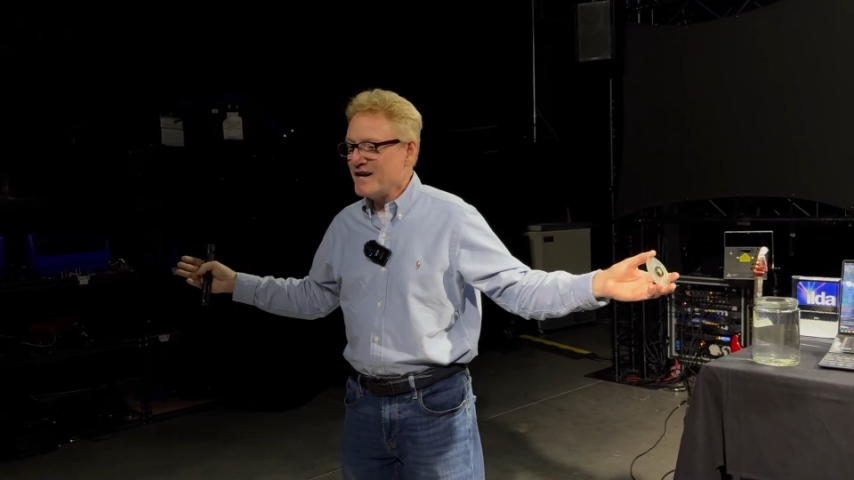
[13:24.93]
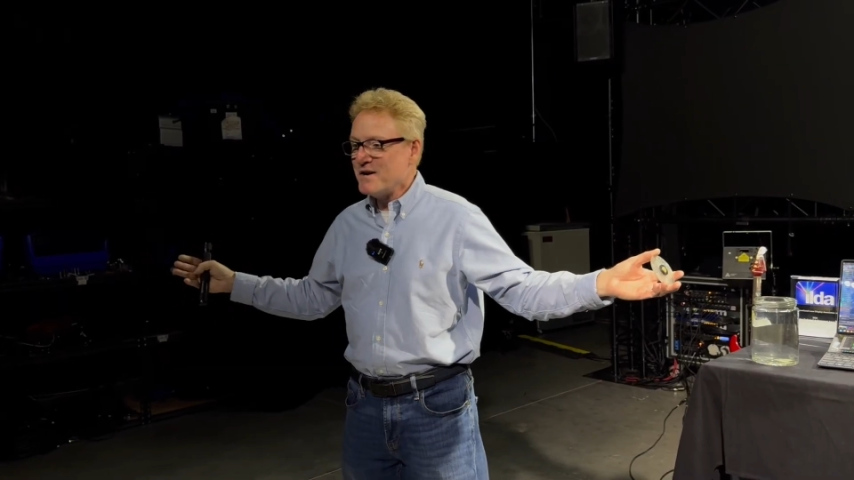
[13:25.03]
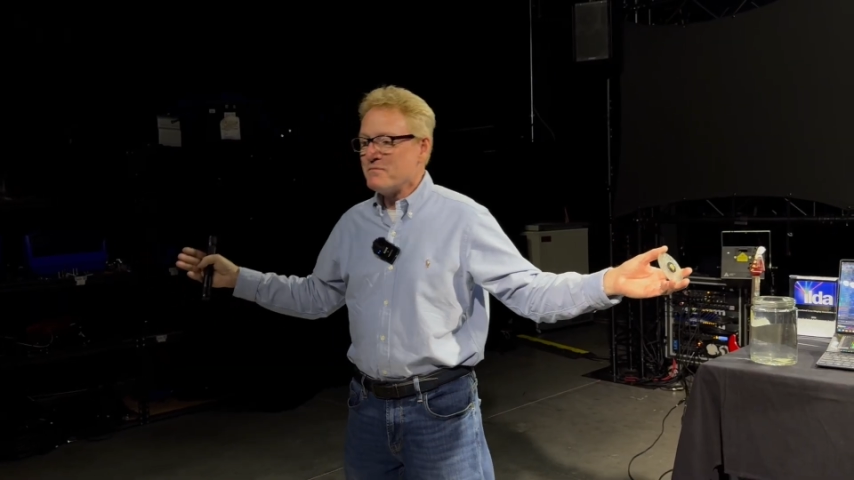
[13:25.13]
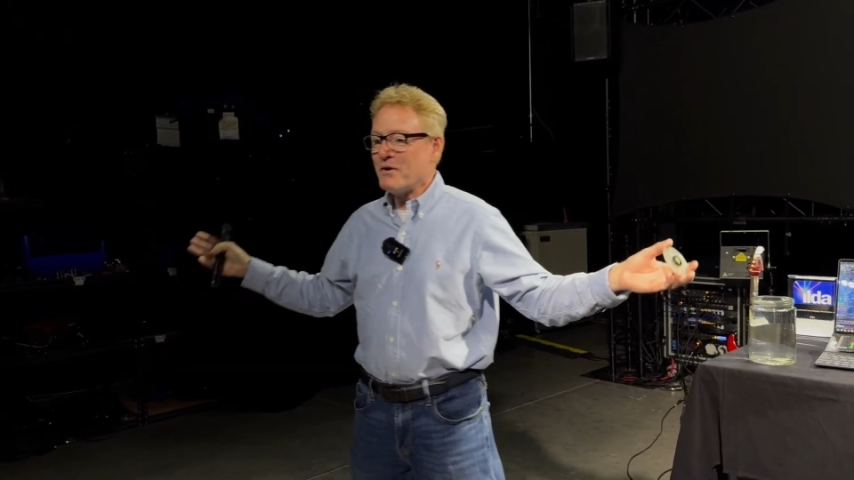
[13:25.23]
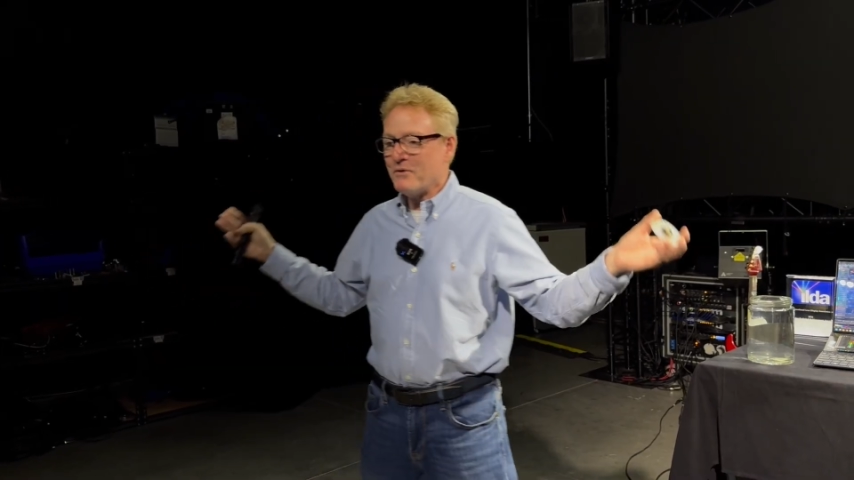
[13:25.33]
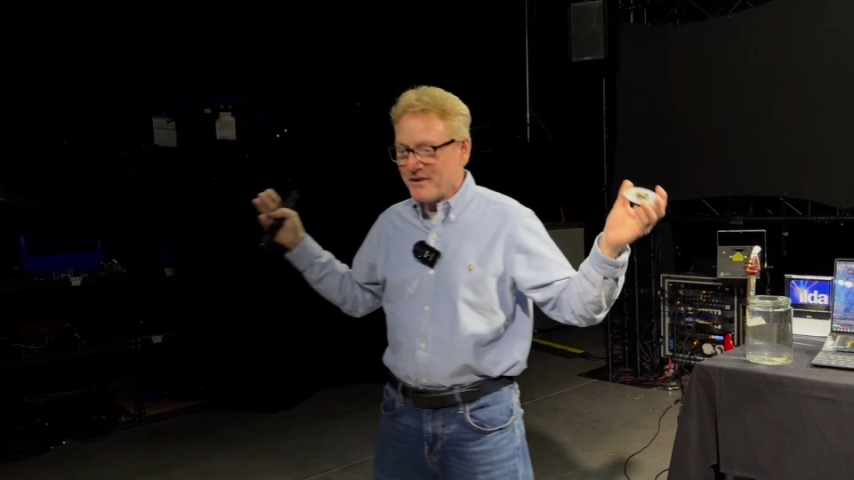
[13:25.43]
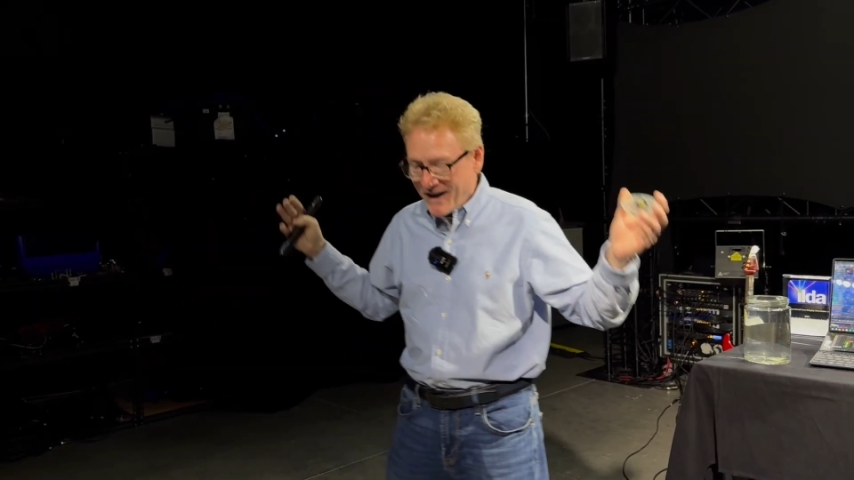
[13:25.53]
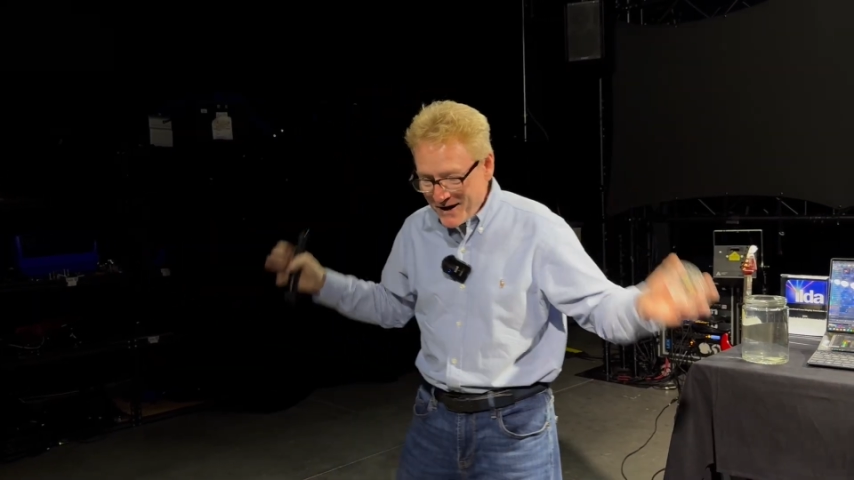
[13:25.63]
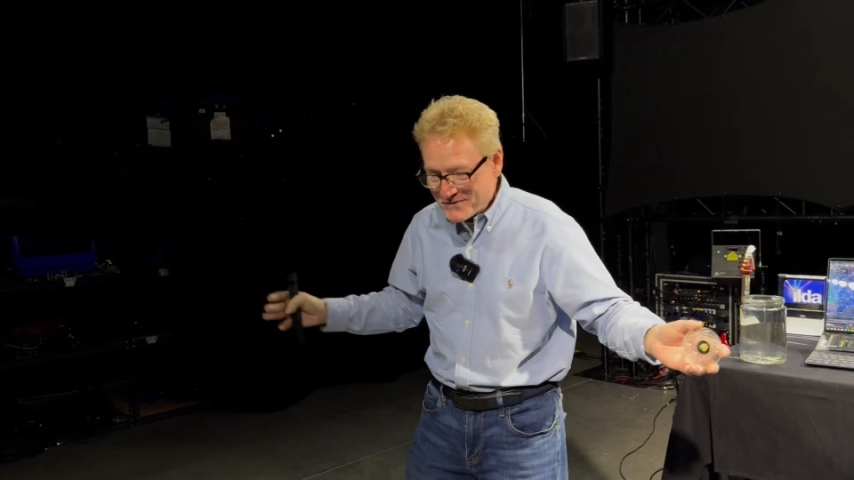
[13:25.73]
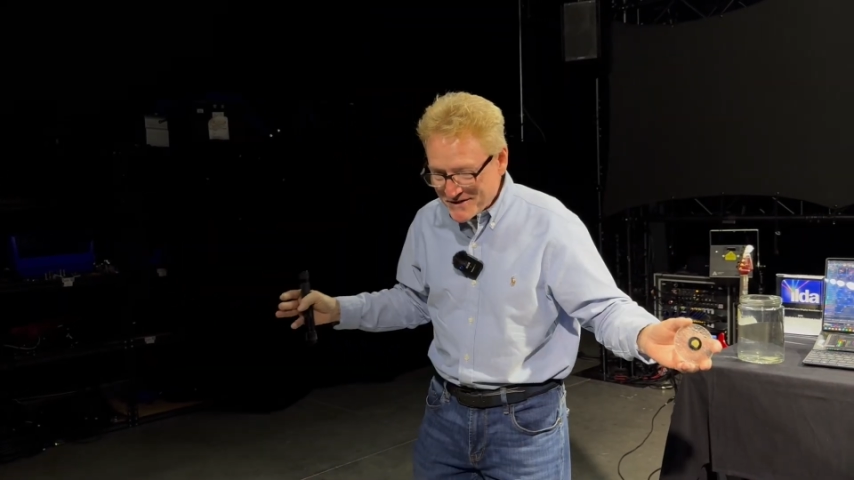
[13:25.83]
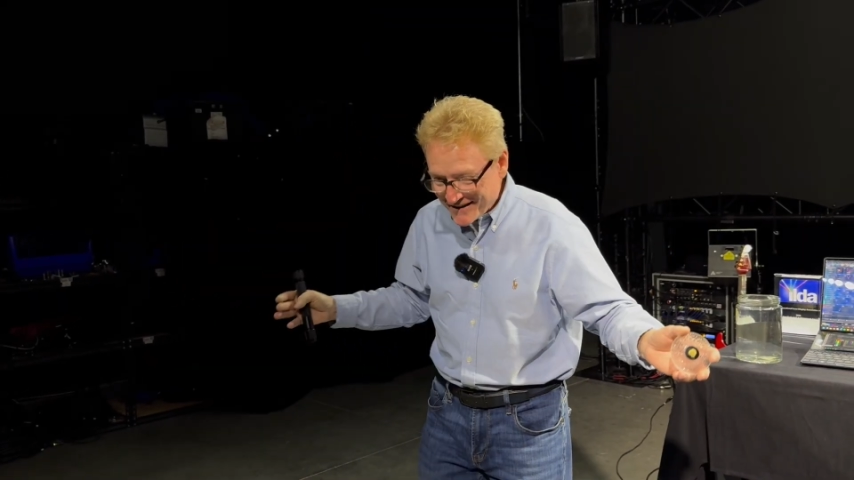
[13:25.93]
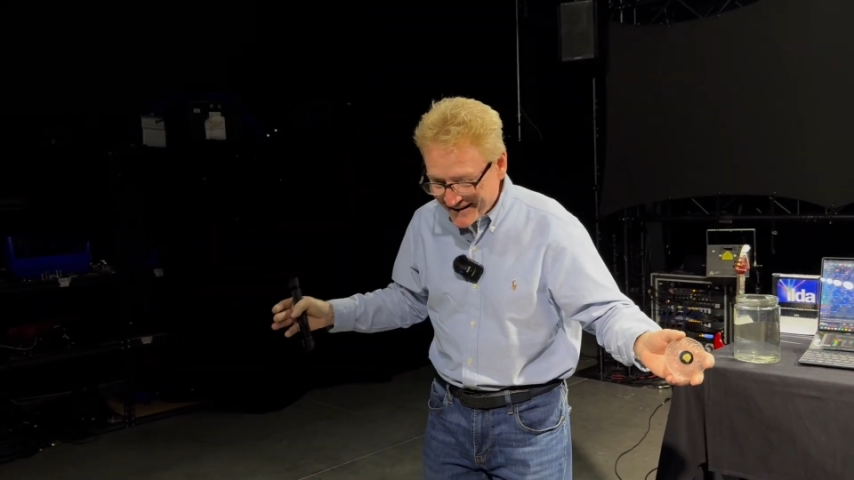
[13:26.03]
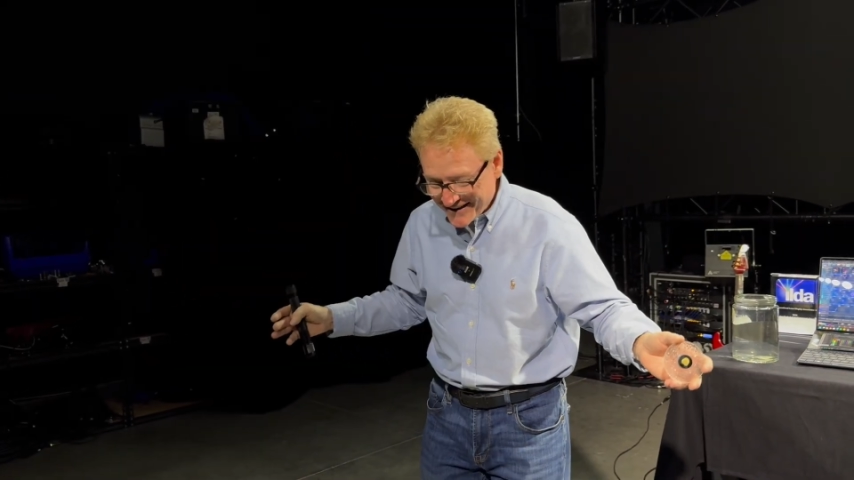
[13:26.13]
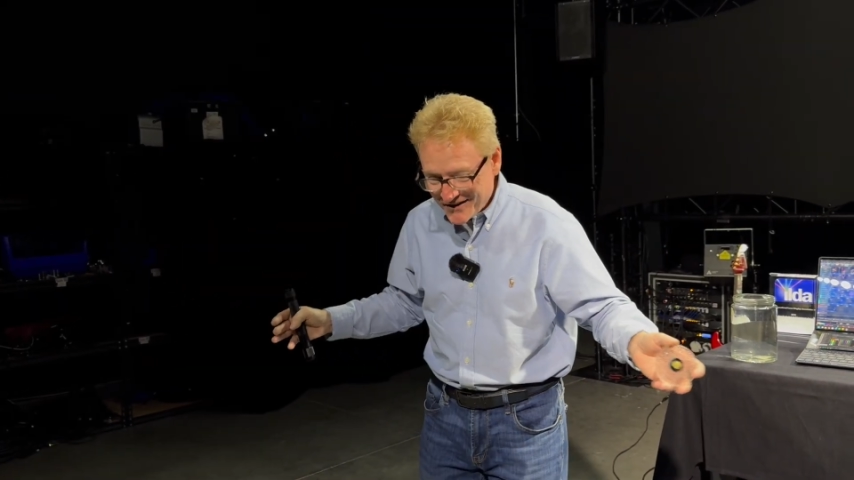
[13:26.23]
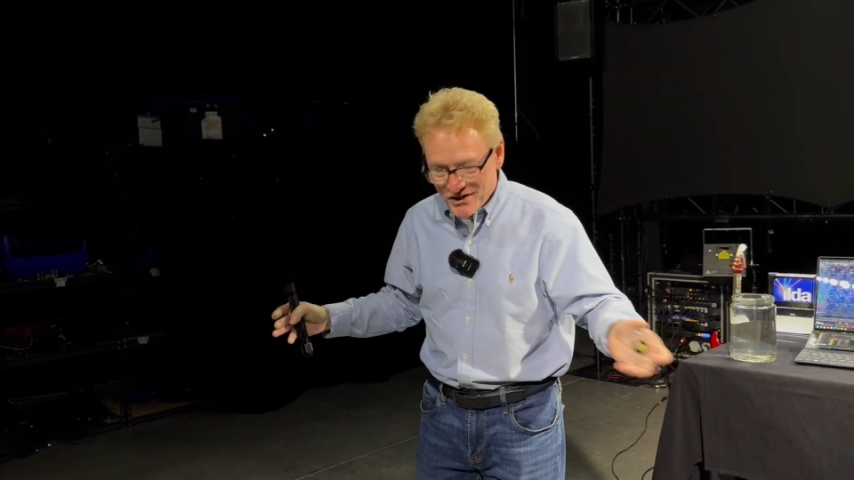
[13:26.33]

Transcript: But when I was a kid,